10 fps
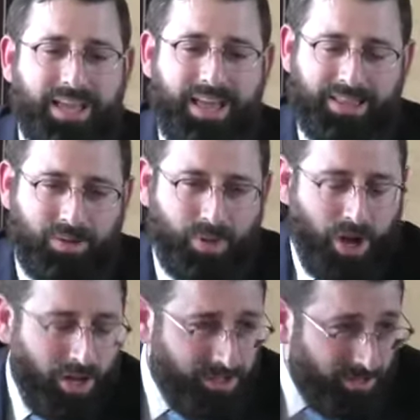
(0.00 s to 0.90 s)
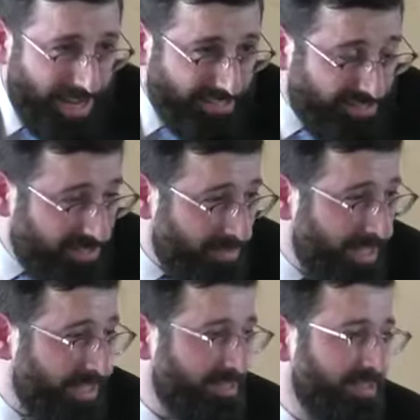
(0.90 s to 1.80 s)
I think we
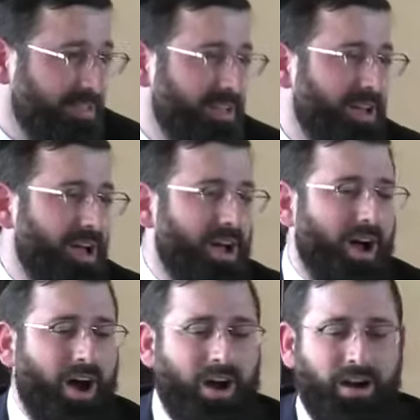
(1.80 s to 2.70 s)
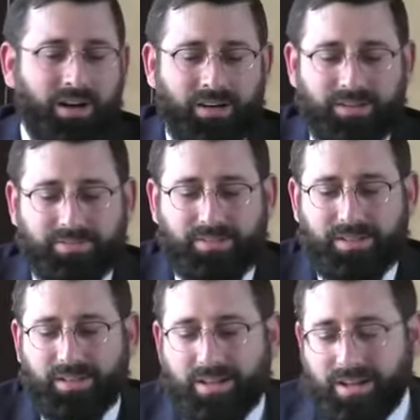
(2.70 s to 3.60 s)
underestimate our,
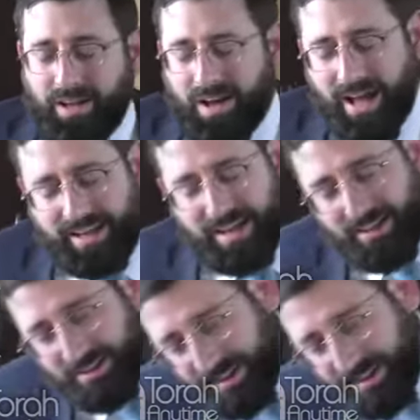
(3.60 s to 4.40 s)
oh, I can't learn